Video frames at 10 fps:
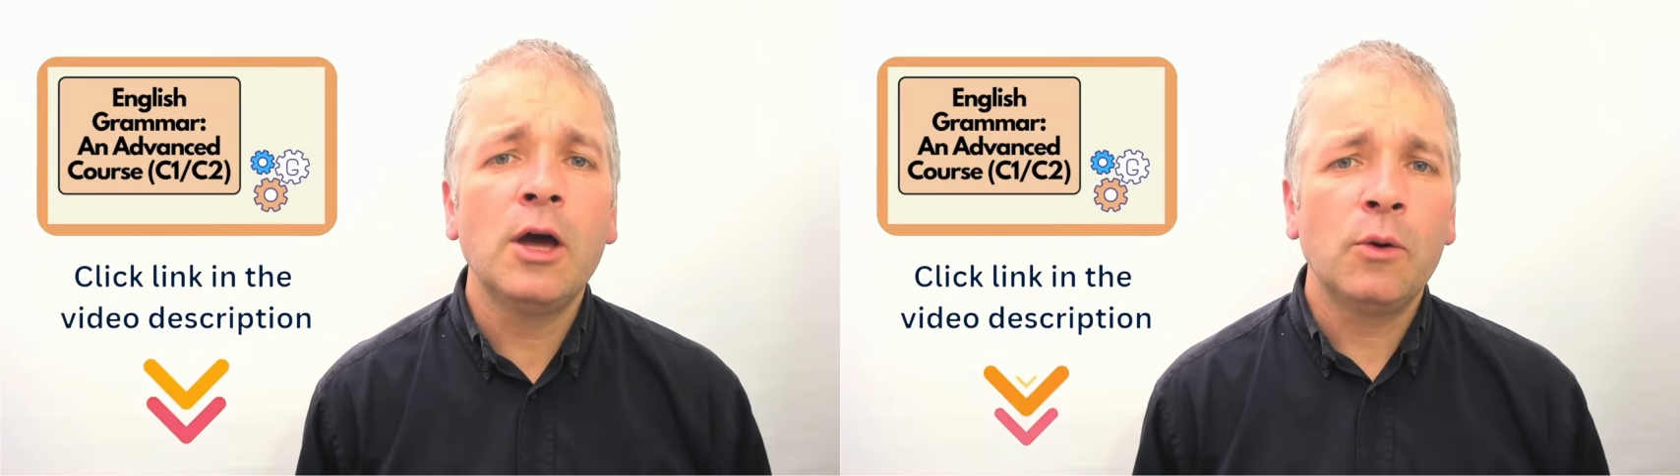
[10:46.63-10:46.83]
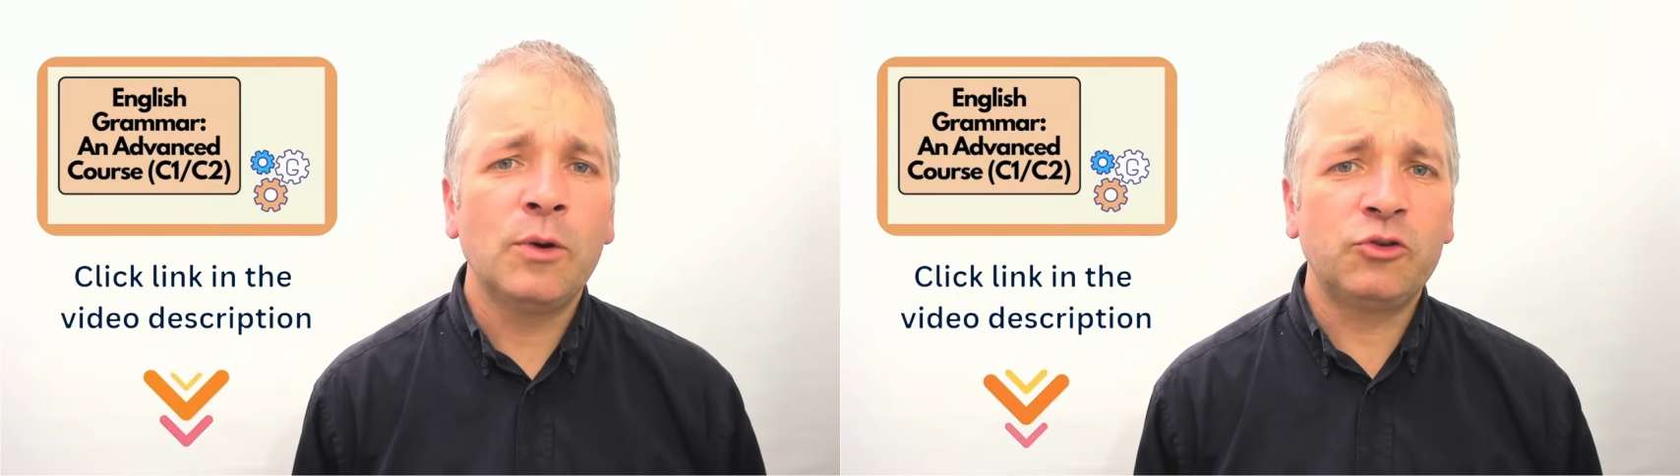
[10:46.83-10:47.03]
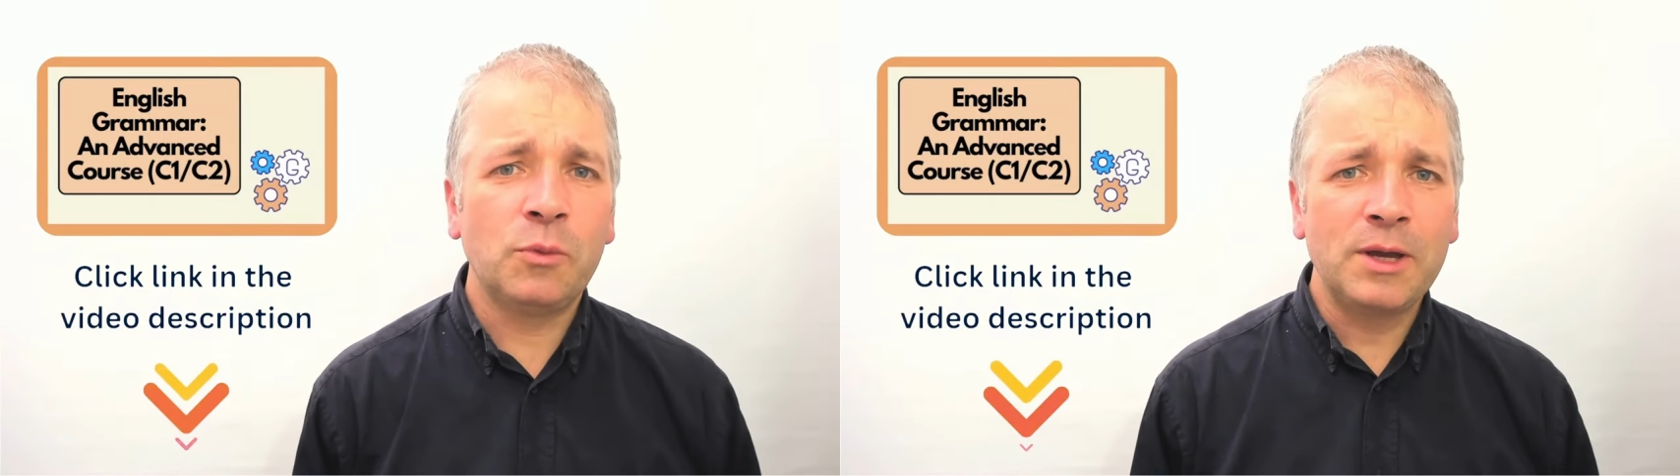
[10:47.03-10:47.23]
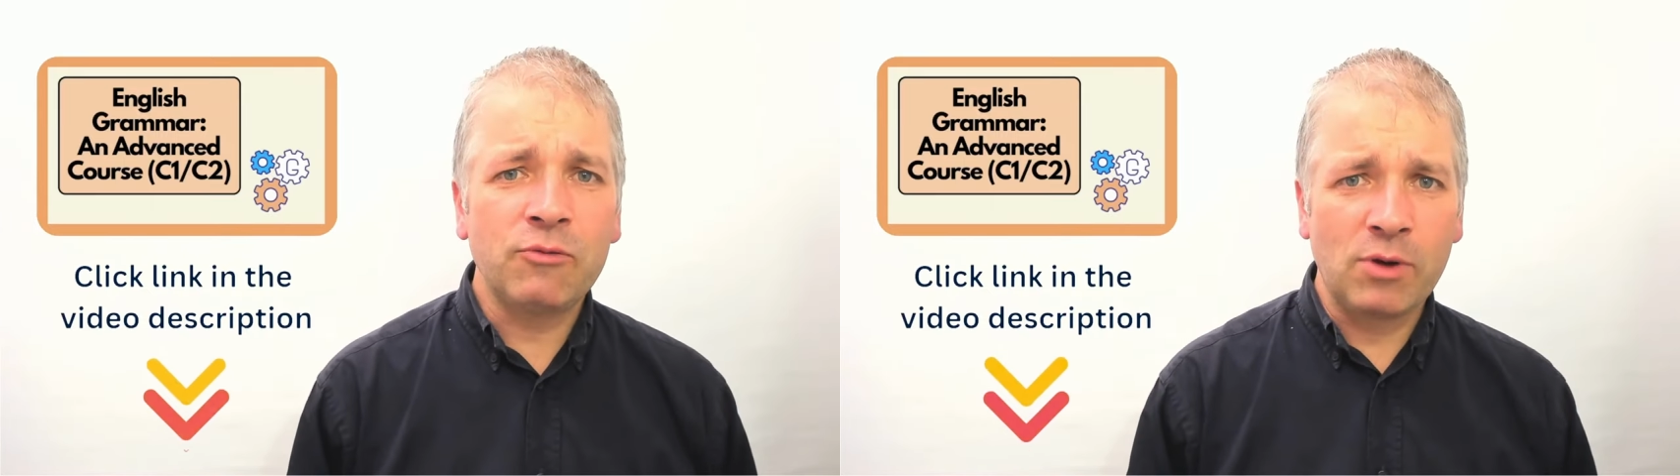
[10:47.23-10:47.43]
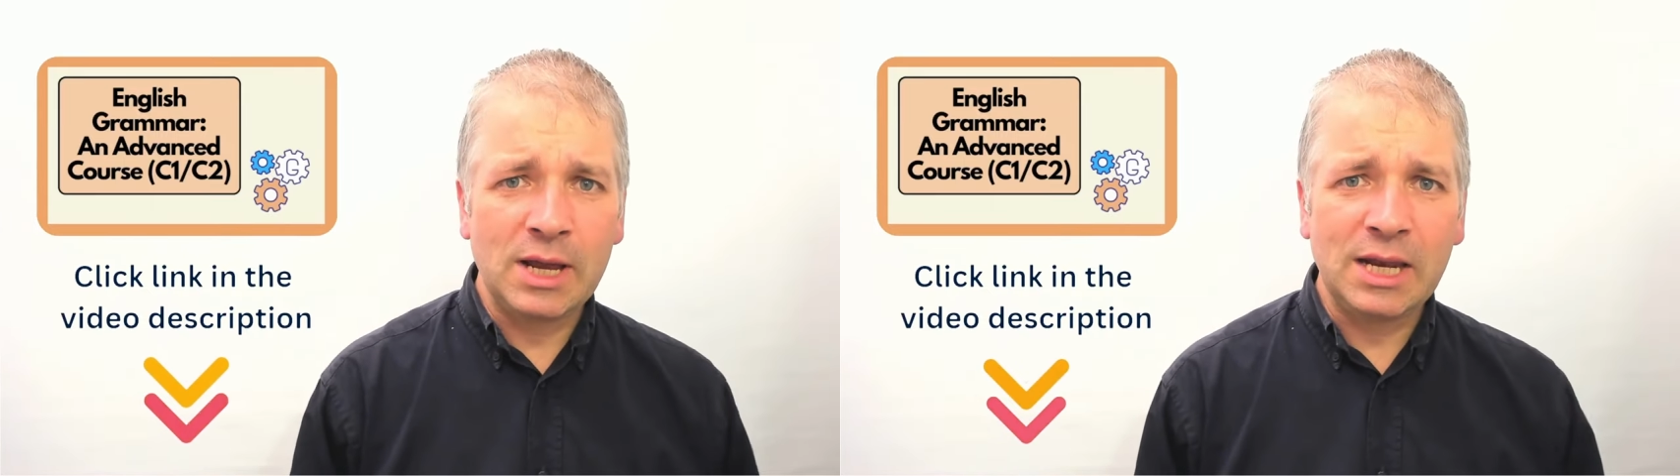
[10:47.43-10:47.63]
which will be
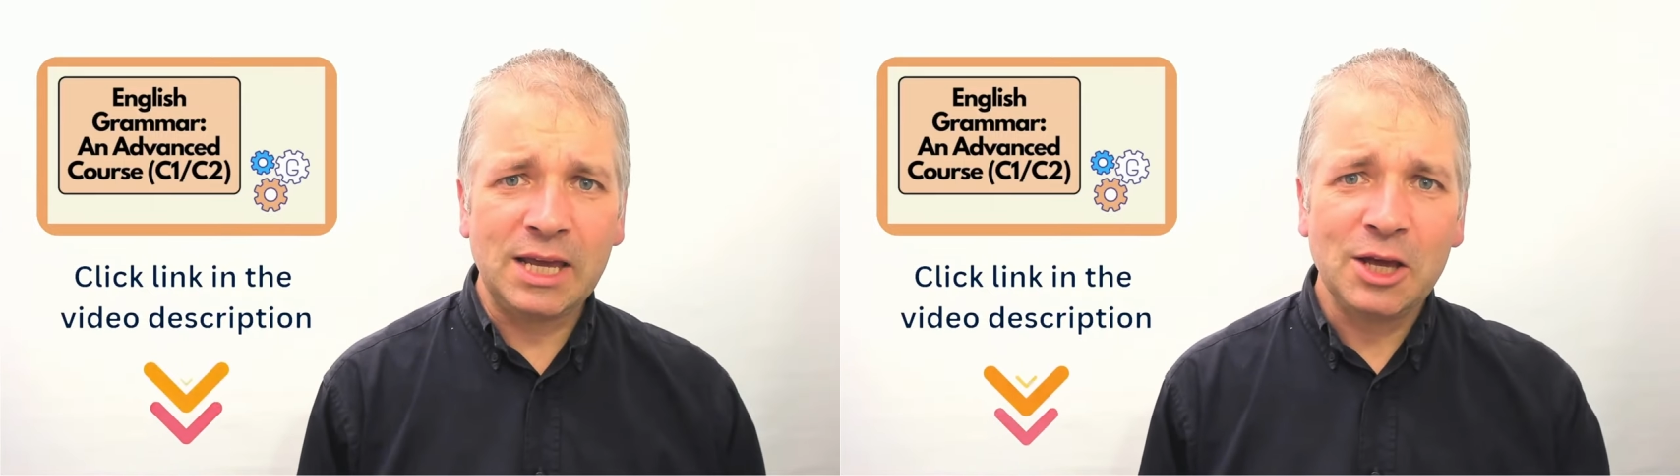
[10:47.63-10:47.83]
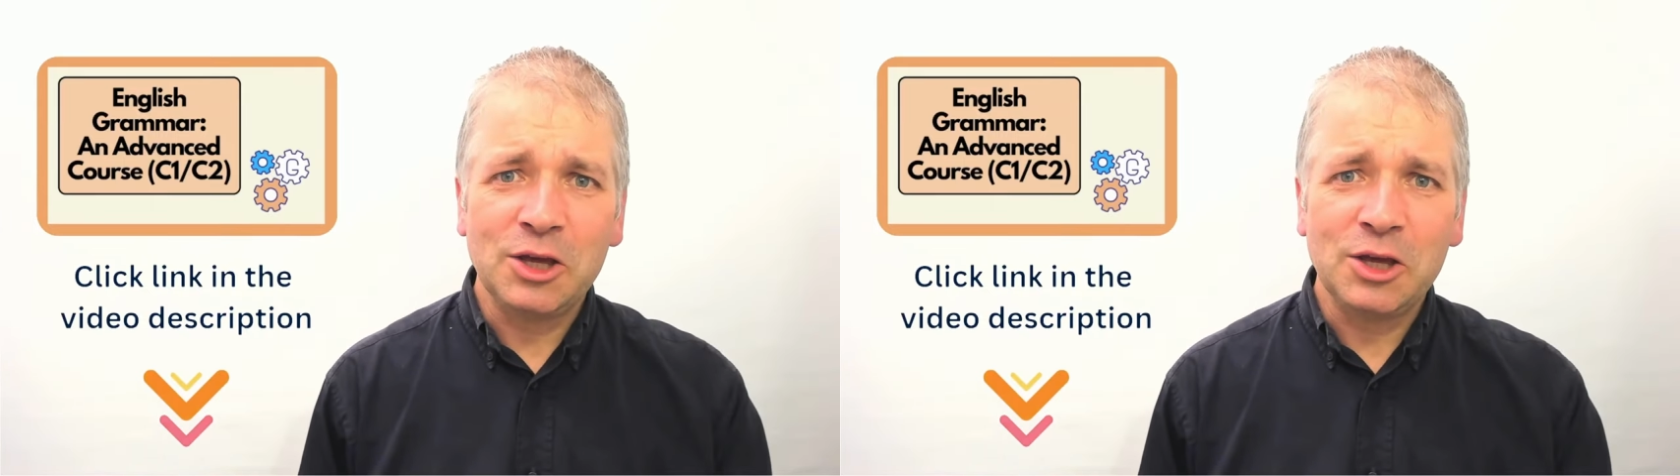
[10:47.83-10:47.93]
really